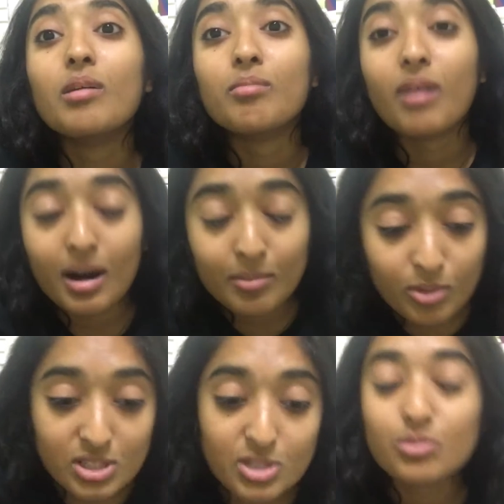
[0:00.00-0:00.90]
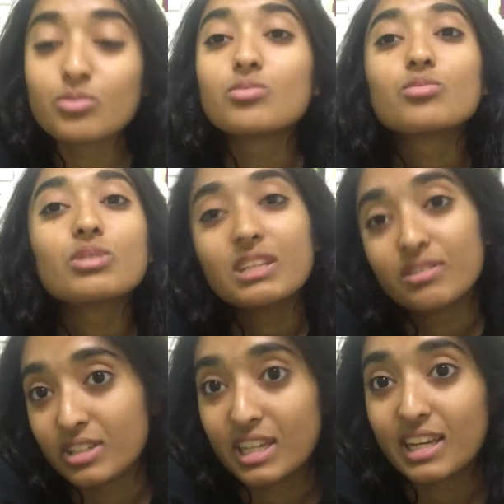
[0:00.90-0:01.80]
Mom was really
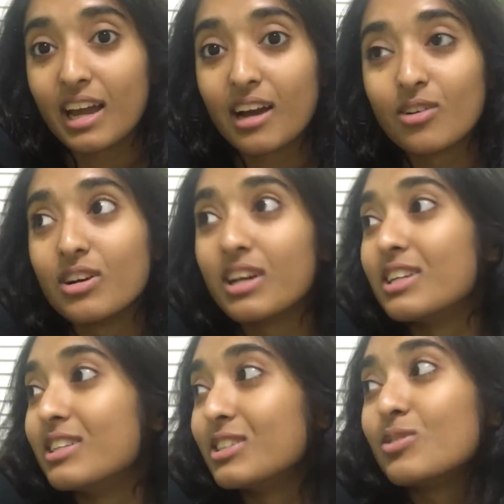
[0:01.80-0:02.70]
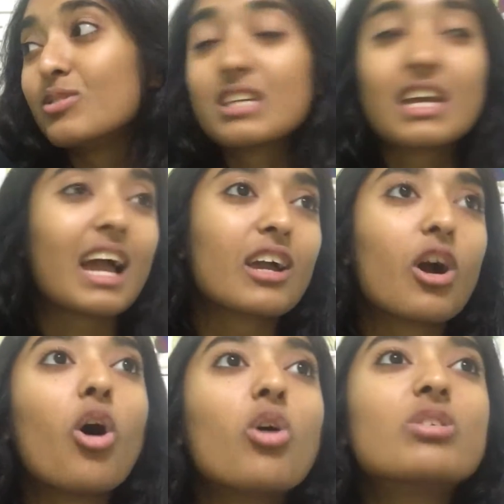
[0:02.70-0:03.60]
freaking out, and she was like, I
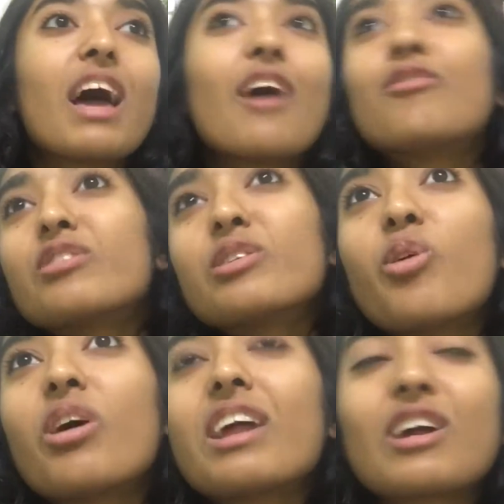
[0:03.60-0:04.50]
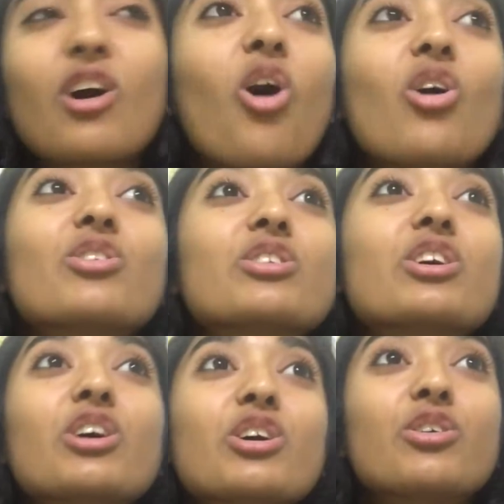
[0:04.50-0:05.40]
called everyone. I called
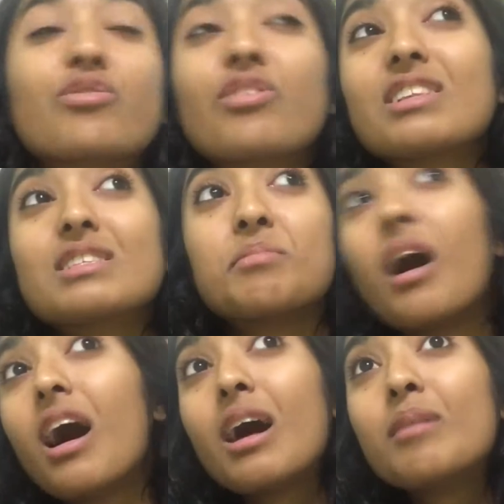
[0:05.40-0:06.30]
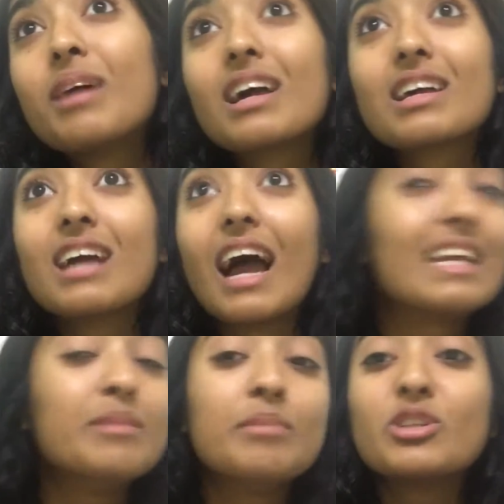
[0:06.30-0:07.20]
your friend's mom, I
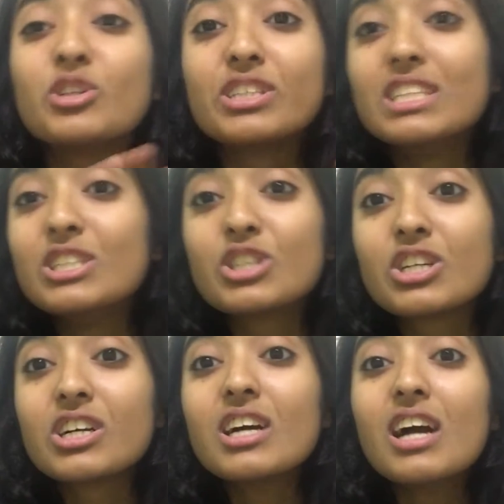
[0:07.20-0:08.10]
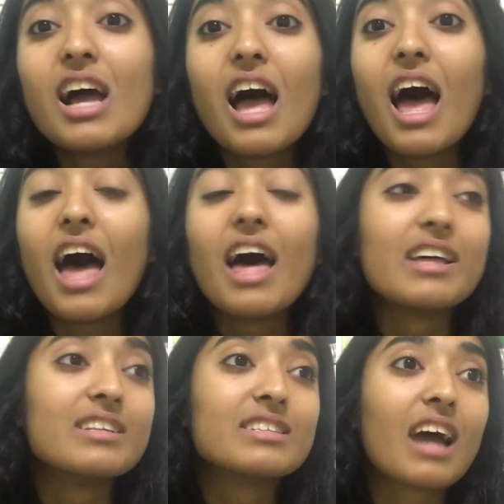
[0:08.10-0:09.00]
emailed your teacher,
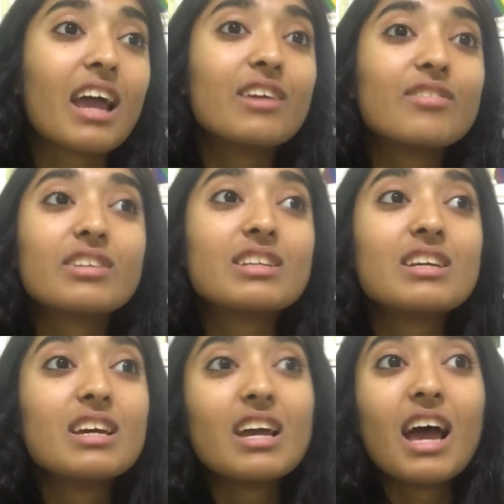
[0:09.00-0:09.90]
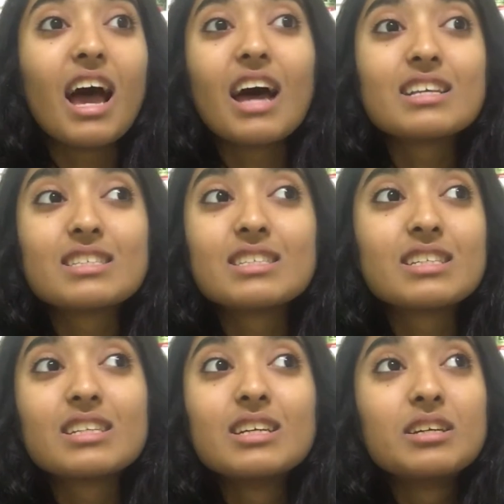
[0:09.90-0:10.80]
and I even asked